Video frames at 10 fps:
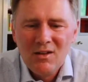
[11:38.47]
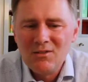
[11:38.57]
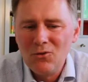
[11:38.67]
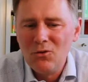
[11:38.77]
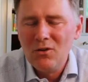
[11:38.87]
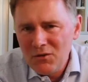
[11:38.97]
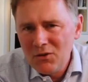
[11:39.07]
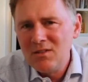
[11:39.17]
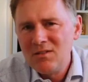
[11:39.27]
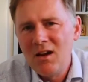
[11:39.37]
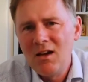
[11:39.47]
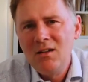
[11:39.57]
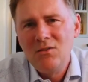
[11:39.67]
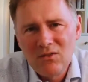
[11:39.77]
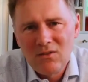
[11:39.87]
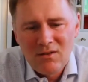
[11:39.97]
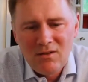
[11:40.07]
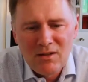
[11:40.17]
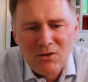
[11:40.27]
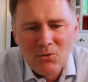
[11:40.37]
So if you decide to
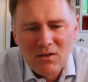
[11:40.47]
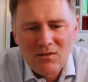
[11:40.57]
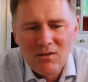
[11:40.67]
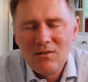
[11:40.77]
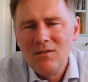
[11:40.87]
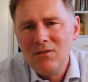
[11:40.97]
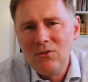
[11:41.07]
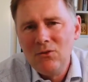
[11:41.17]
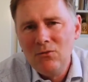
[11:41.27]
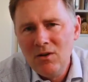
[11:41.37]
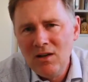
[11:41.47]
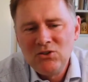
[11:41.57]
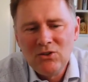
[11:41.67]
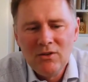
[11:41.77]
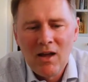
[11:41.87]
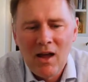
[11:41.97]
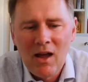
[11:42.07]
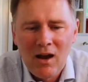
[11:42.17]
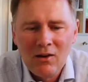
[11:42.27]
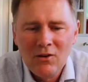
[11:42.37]
study linguistics, you really should
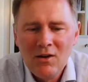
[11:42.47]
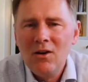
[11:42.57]
have